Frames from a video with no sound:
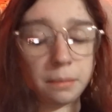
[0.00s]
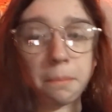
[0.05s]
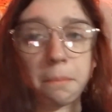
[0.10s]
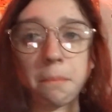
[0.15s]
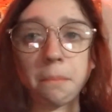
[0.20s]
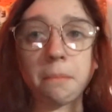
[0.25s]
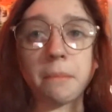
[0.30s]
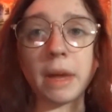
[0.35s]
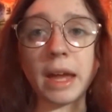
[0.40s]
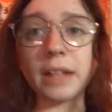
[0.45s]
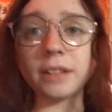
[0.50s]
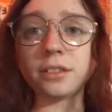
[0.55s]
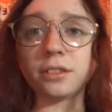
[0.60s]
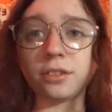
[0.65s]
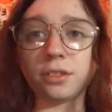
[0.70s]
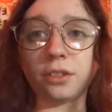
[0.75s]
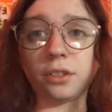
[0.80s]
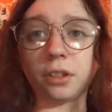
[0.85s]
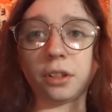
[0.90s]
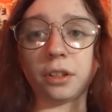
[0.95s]

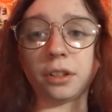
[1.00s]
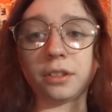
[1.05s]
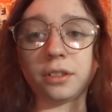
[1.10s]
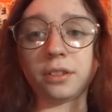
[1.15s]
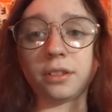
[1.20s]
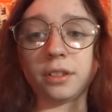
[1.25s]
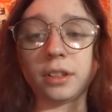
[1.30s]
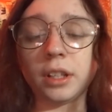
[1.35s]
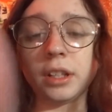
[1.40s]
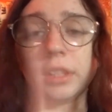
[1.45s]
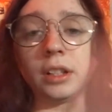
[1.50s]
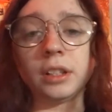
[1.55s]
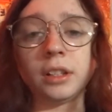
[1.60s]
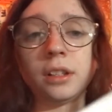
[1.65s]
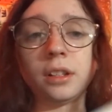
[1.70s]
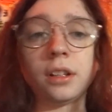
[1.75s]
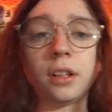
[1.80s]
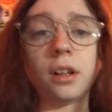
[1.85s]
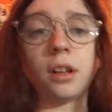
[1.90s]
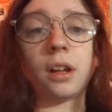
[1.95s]
masters,
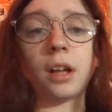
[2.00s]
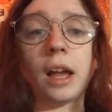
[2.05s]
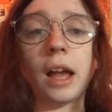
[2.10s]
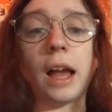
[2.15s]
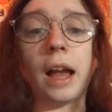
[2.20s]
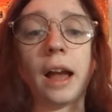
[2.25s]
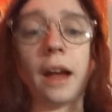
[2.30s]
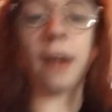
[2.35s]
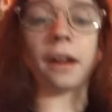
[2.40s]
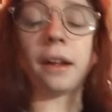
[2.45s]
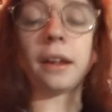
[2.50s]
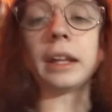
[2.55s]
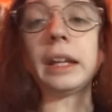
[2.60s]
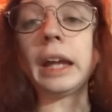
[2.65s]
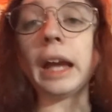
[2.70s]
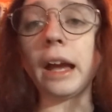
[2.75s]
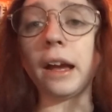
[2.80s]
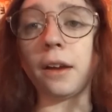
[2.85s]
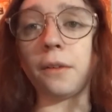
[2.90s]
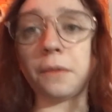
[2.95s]
I
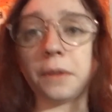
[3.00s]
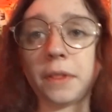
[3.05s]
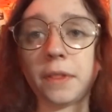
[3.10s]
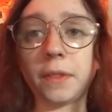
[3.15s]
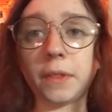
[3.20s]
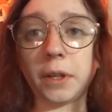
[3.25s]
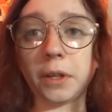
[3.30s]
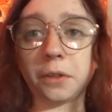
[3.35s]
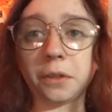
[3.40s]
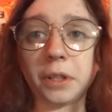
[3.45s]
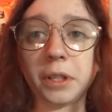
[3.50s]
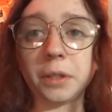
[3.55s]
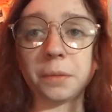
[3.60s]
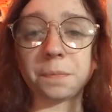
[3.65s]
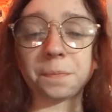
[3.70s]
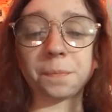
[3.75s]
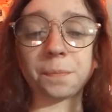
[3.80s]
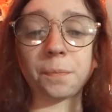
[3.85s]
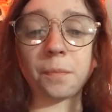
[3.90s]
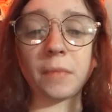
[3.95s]
have a theory.
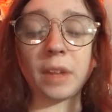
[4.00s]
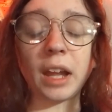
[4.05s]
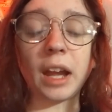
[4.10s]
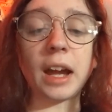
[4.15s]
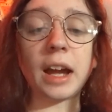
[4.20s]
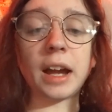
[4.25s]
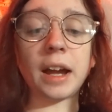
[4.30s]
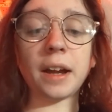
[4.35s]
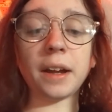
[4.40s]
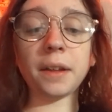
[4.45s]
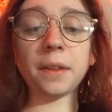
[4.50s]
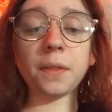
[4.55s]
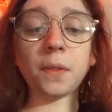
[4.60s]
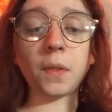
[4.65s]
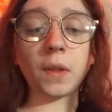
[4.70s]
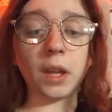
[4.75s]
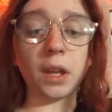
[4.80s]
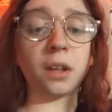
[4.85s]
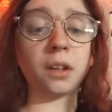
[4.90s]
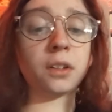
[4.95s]
I
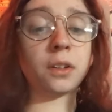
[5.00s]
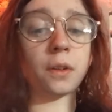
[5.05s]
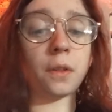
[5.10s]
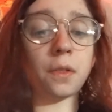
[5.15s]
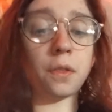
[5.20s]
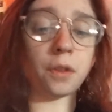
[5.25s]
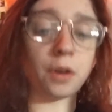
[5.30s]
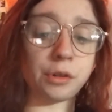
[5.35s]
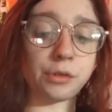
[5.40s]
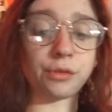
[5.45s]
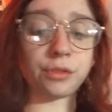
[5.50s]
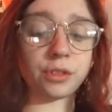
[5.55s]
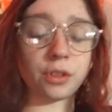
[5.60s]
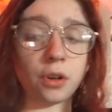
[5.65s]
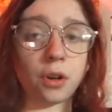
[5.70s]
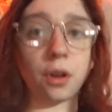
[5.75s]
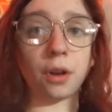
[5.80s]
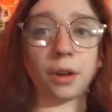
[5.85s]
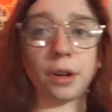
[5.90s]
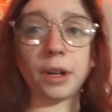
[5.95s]
think those
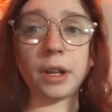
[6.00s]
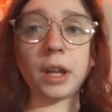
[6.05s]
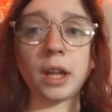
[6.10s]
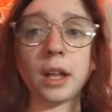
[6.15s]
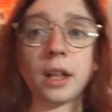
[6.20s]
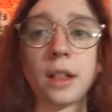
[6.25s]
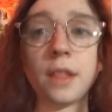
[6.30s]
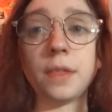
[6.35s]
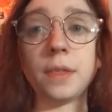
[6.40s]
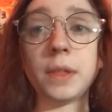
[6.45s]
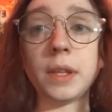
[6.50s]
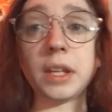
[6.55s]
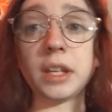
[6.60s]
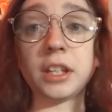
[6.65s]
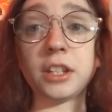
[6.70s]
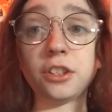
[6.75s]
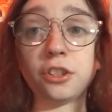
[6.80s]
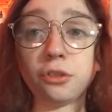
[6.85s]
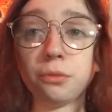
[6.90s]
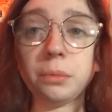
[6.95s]
are the
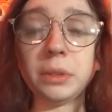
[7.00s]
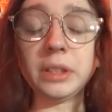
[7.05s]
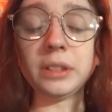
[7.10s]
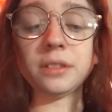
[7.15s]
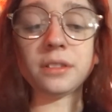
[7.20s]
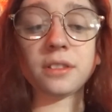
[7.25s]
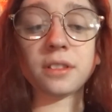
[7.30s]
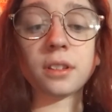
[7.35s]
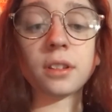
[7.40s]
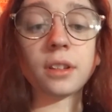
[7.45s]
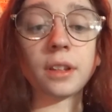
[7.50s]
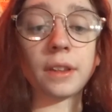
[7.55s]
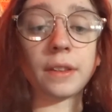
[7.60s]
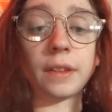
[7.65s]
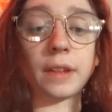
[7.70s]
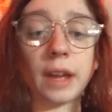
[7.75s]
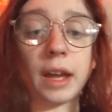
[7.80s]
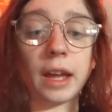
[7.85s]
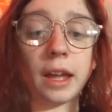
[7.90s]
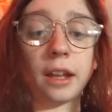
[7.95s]
humans
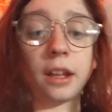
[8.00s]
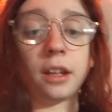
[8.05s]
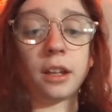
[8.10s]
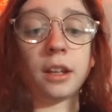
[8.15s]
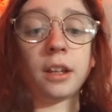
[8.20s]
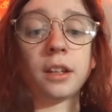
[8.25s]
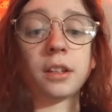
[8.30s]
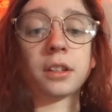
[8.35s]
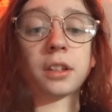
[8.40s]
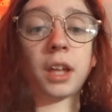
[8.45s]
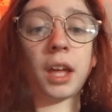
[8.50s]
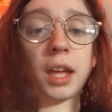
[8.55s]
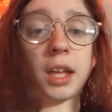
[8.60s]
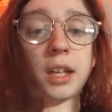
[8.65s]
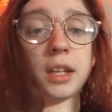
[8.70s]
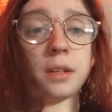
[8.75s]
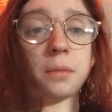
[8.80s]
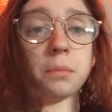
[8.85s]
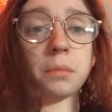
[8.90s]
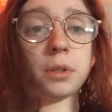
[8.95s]
that
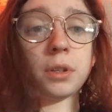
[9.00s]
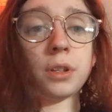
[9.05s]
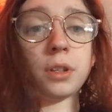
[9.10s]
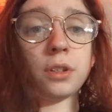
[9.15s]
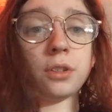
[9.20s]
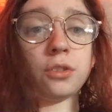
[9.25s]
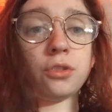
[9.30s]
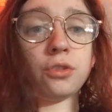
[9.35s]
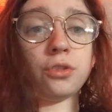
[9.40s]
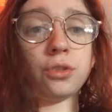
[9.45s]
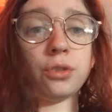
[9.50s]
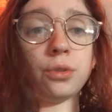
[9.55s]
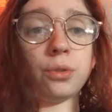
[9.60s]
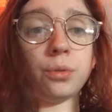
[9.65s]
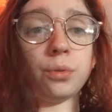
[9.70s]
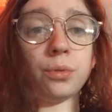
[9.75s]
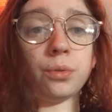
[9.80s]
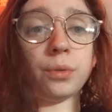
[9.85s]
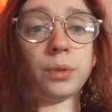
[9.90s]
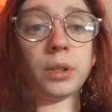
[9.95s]
came
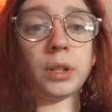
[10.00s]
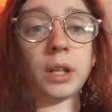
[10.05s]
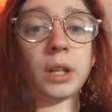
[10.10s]
to